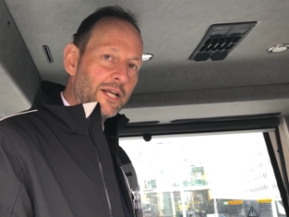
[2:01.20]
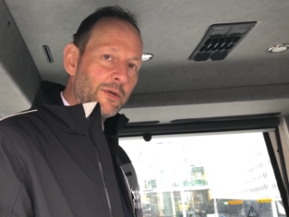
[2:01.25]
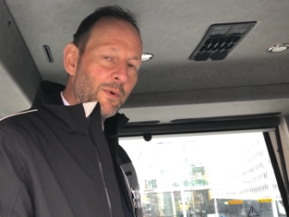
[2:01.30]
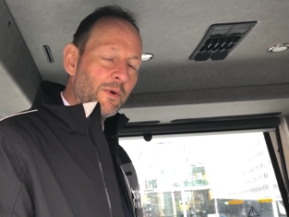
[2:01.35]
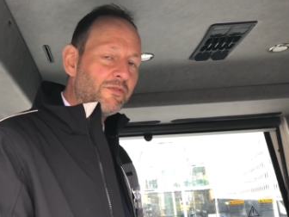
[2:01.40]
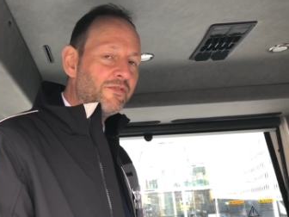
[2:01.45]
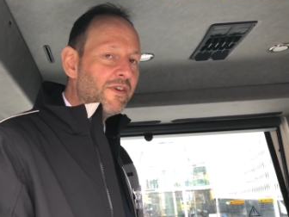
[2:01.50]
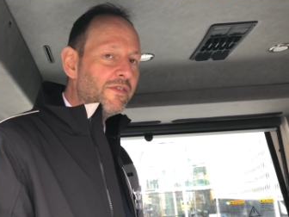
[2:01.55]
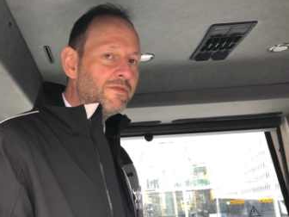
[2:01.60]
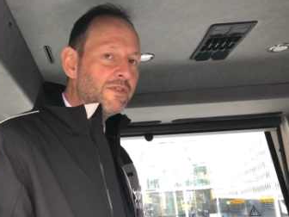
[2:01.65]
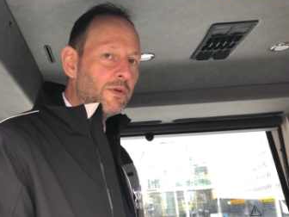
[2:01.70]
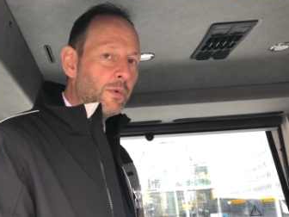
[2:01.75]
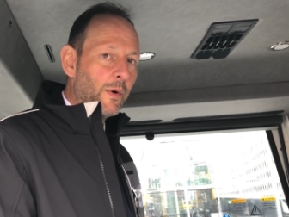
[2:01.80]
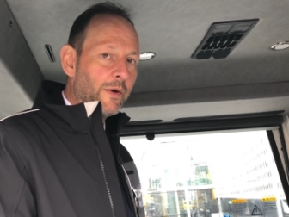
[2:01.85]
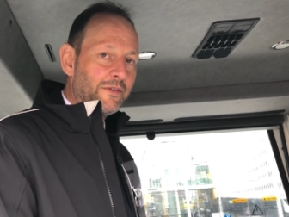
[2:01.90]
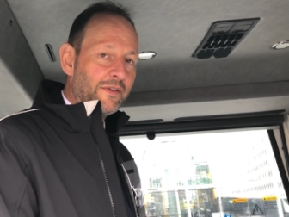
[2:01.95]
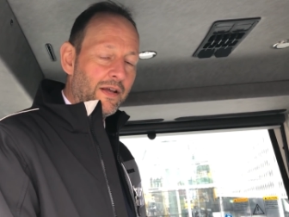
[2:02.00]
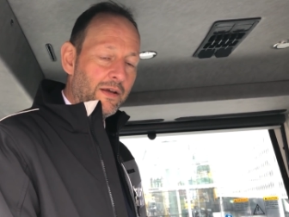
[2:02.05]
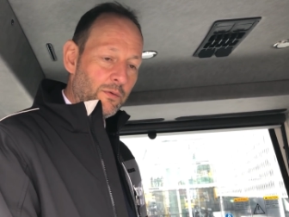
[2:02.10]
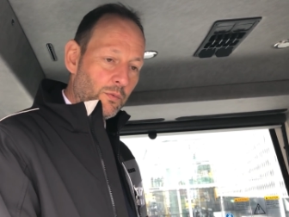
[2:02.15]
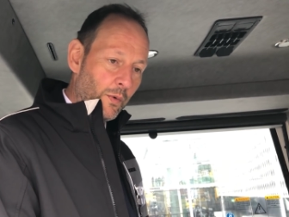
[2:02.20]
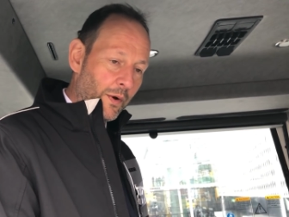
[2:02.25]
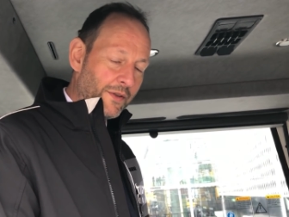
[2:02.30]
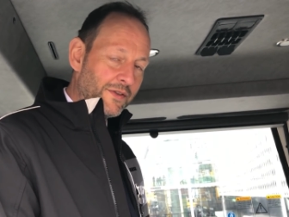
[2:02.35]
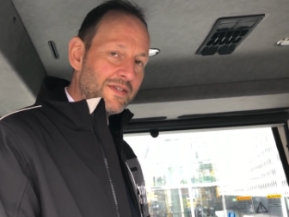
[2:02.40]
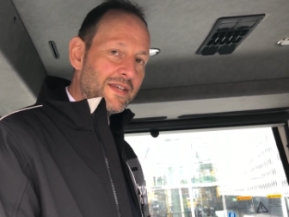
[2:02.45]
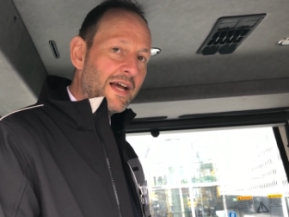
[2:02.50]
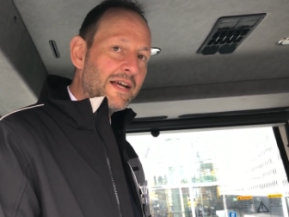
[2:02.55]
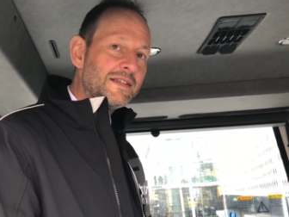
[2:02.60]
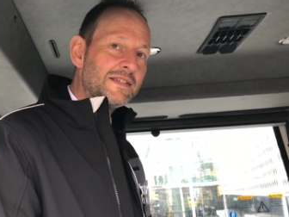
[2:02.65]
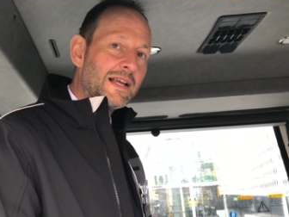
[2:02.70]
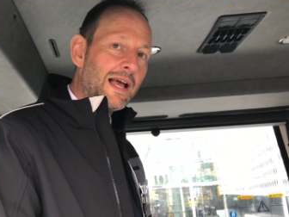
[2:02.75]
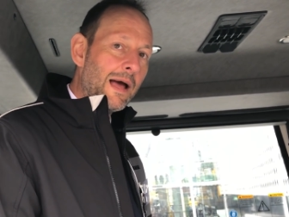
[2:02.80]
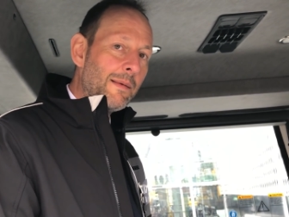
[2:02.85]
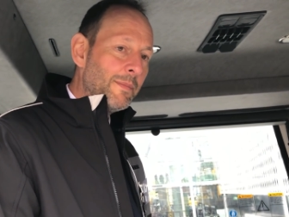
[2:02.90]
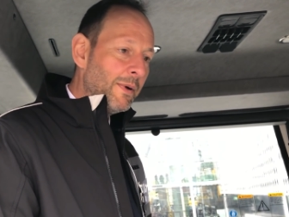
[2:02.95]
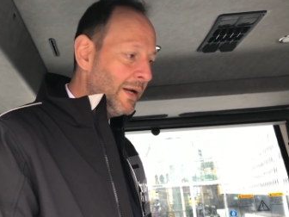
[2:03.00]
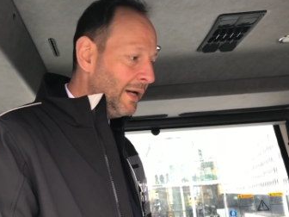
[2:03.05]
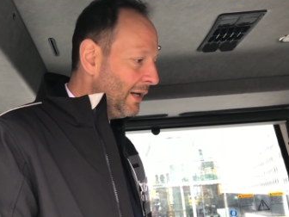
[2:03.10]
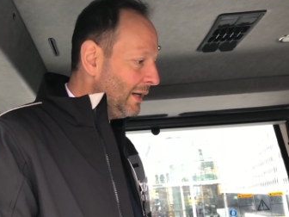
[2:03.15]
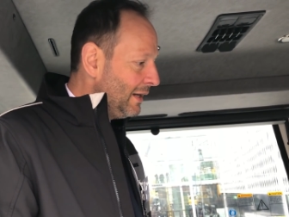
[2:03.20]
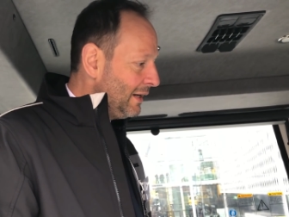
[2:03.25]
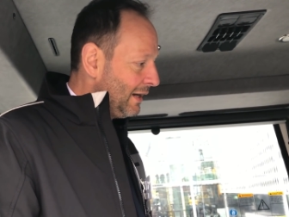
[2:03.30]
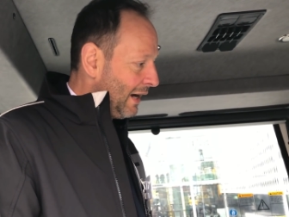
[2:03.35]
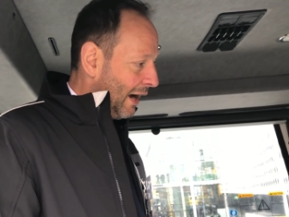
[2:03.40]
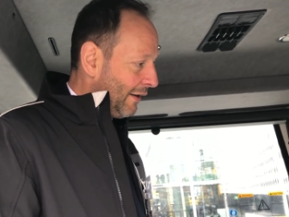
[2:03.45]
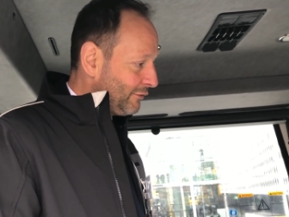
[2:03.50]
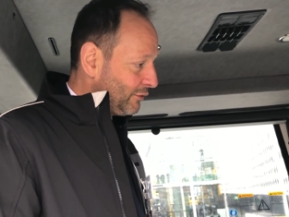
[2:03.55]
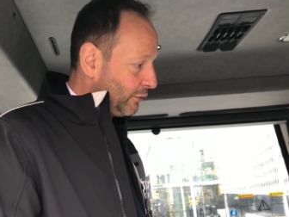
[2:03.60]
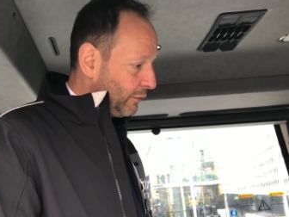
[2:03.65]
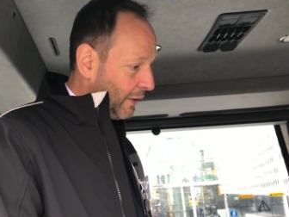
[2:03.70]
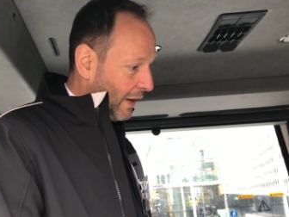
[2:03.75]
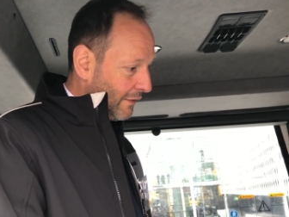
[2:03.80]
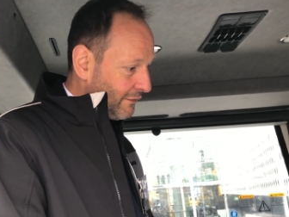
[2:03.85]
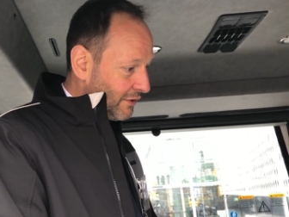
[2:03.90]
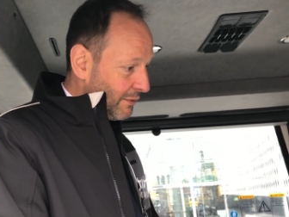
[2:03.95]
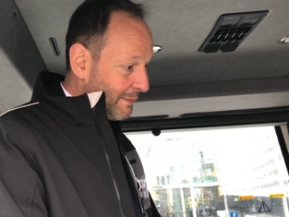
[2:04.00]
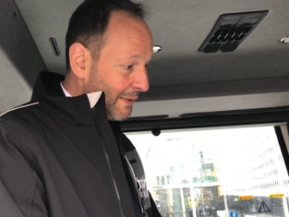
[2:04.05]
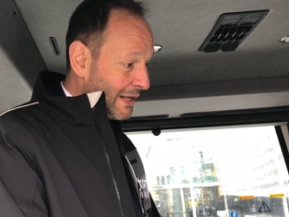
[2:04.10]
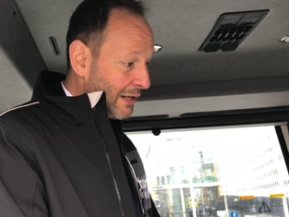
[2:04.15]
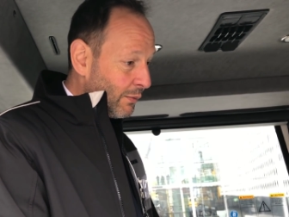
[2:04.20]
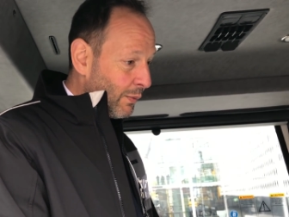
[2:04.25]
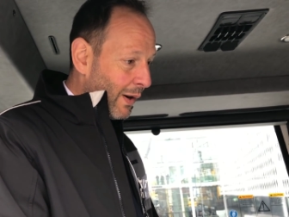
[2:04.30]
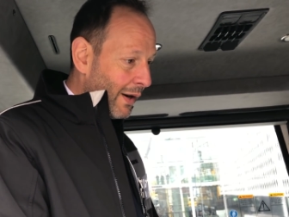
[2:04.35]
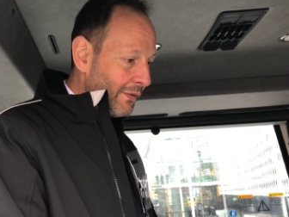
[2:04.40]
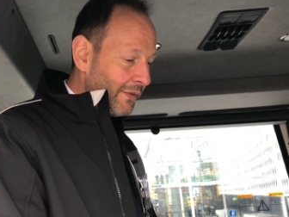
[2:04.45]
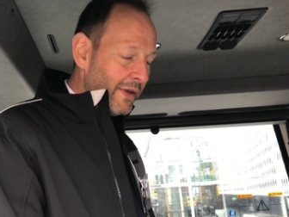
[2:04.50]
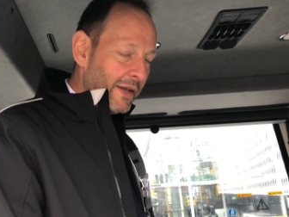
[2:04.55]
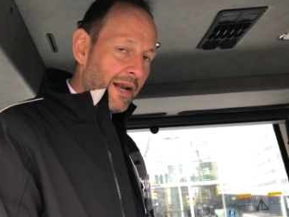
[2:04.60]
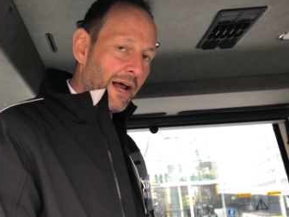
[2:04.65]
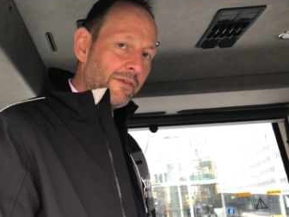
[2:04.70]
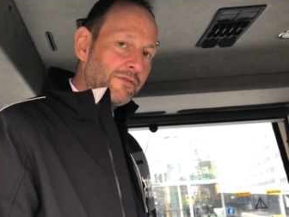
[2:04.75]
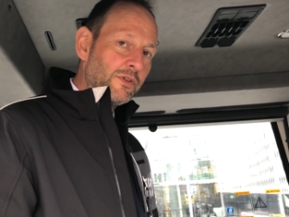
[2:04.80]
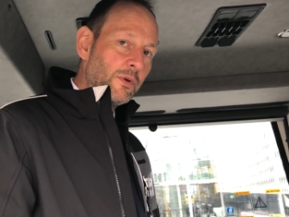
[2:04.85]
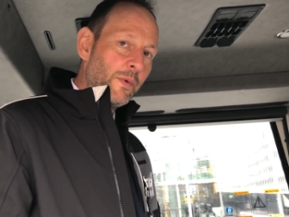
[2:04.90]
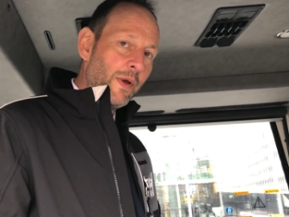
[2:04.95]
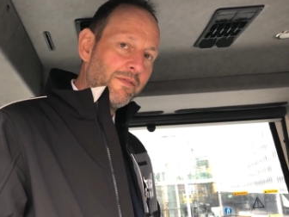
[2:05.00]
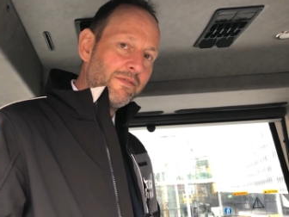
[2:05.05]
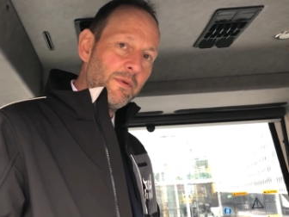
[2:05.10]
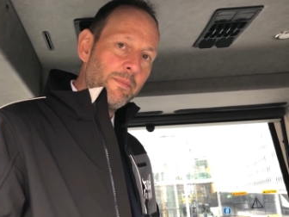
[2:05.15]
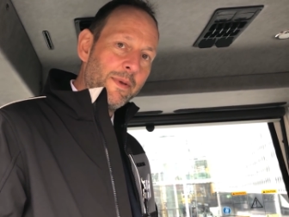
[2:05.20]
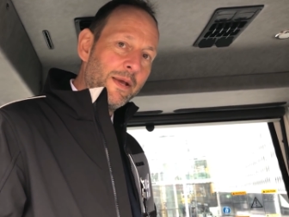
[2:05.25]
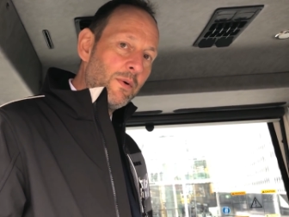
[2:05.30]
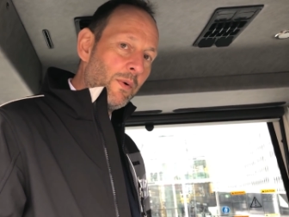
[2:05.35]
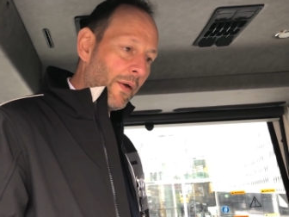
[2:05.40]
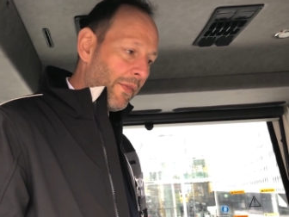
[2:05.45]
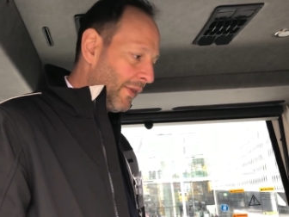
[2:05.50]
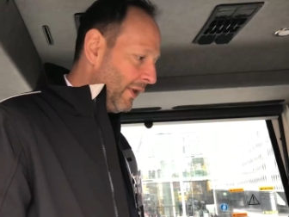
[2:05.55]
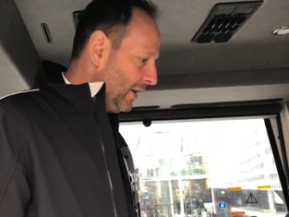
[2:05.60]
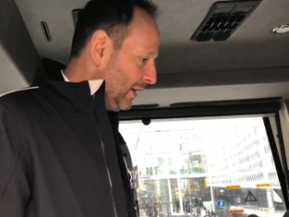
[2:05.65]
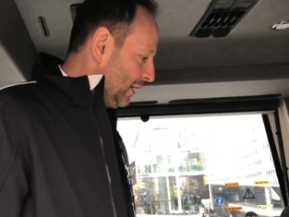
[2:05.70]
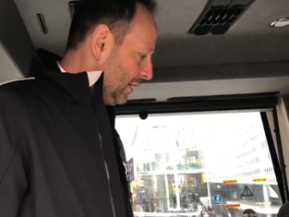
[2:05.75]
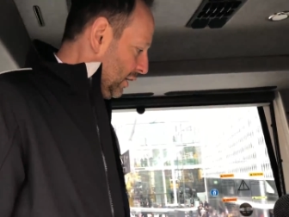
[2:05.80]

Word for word: 9150 was one size cab. After we have the middle one, and after we have the big one.